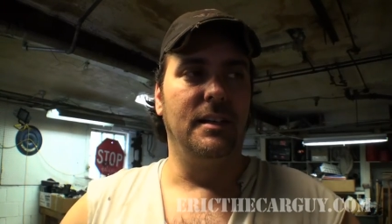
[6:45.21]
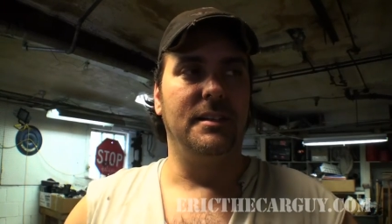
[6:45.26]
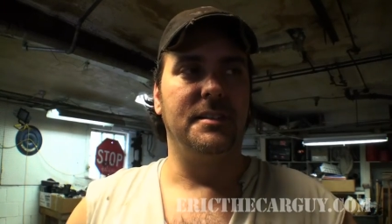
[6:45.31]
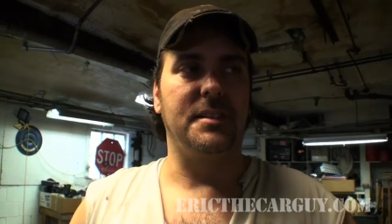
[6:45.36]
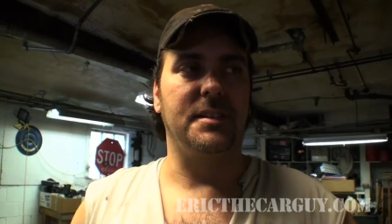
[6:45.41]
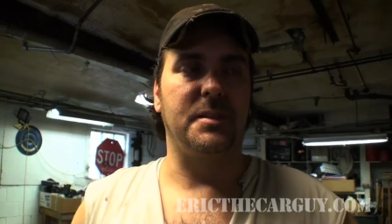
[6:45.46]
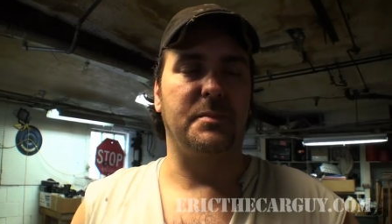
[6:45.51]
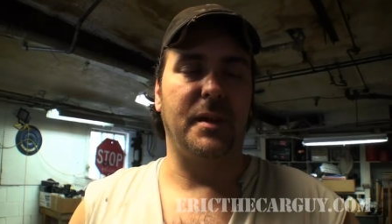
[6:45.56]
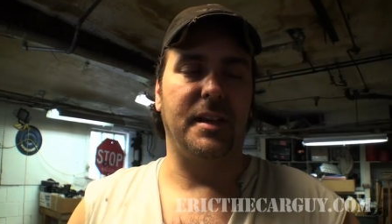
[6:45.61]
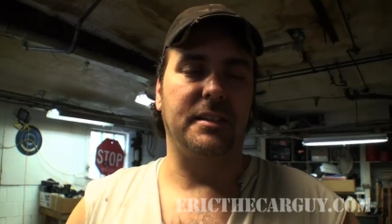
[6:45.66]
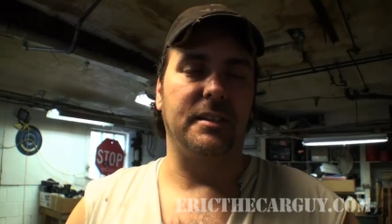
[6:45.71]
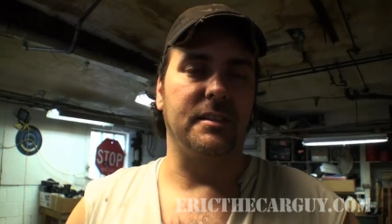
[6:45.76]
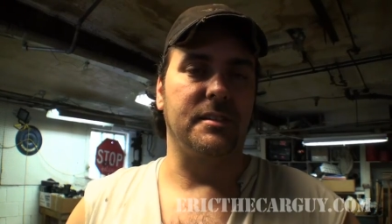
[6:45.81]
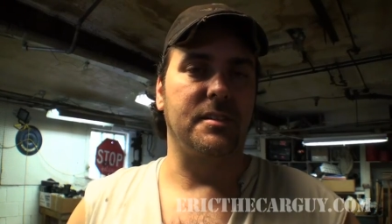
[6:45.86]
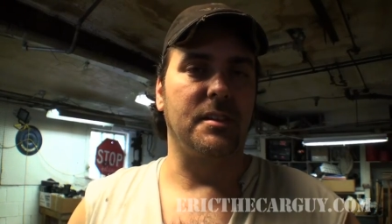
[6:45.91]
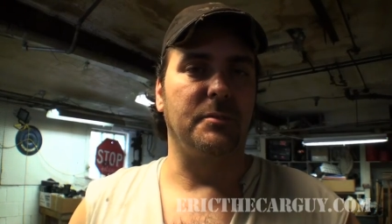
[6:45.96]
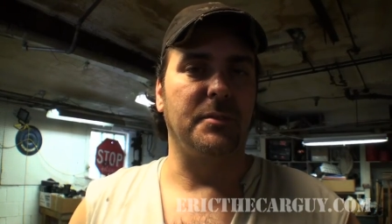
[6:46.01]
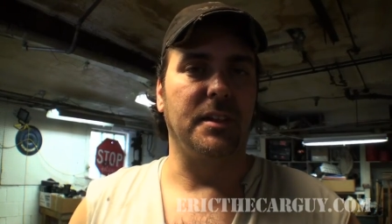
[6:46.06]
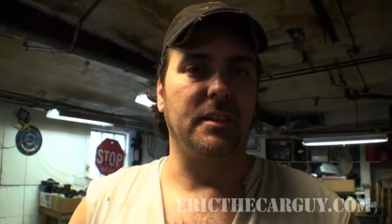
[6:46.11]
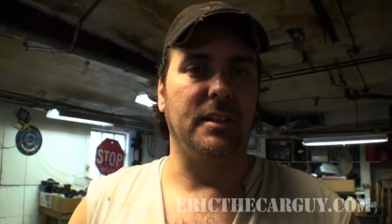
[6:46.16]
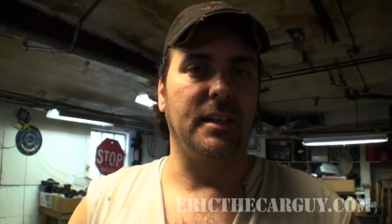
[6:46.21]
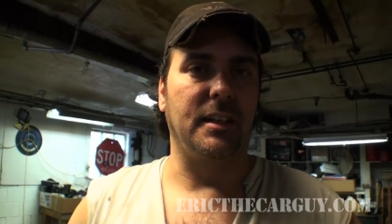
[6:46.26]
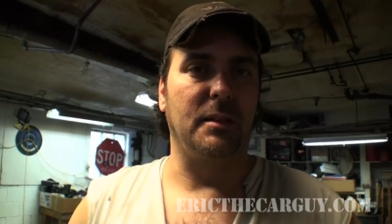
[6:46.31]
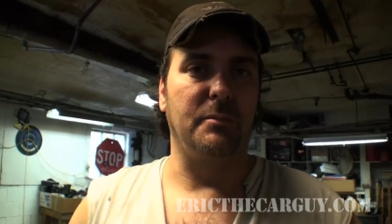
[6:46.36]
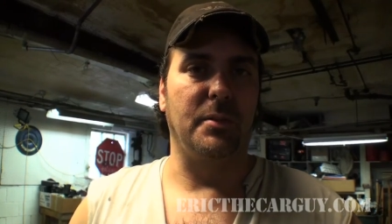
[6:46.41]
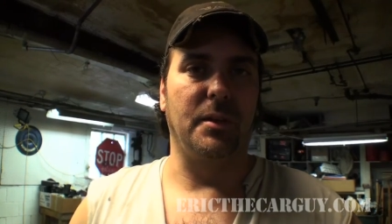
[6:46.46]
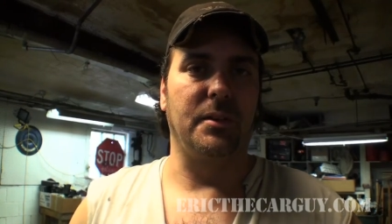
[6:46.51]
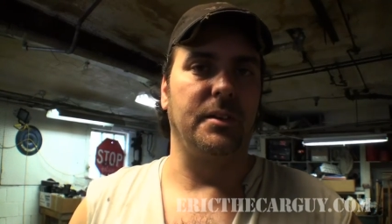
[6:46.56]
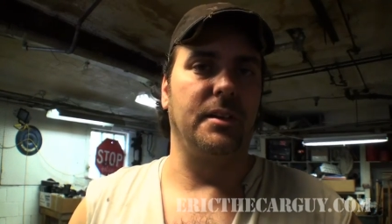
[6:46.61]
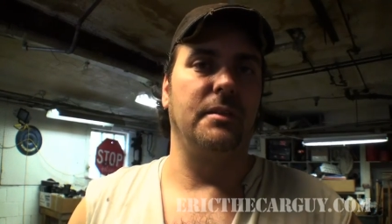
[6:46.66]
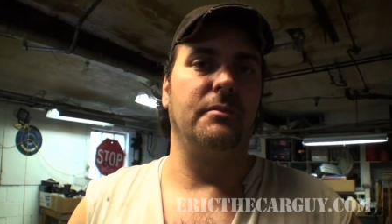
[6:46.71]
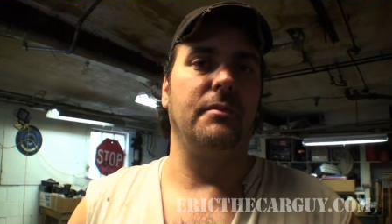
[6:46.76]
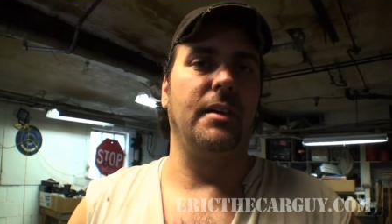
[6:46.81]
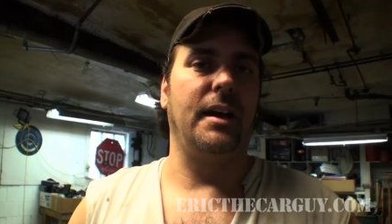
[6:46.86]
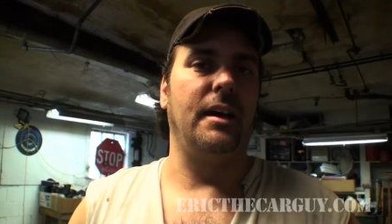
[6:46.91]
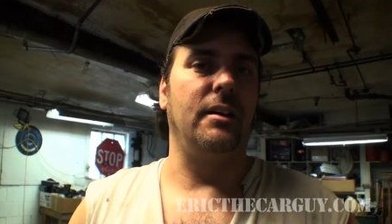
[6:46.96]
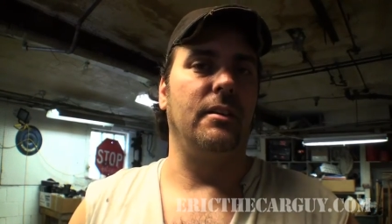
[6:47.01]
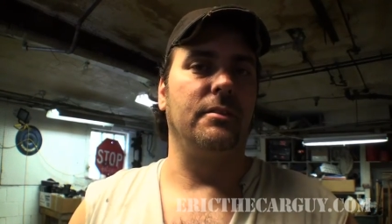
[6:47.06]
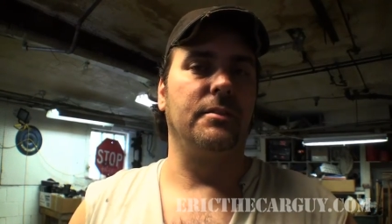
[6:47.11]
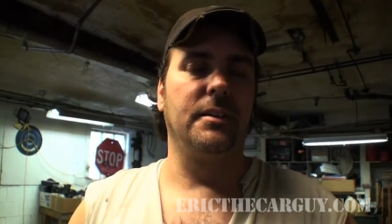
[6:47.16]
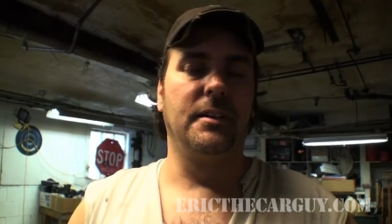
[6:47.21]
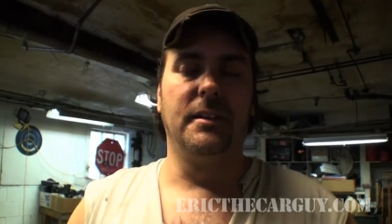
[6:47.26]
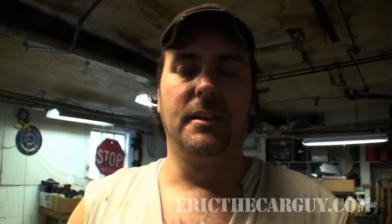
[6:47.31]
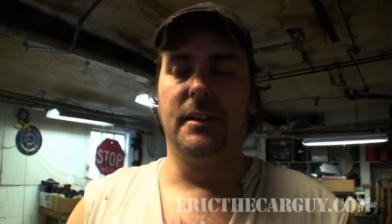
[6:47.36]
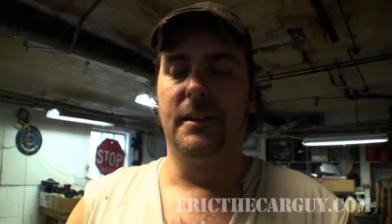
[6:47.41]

suspecting something like a burned up valve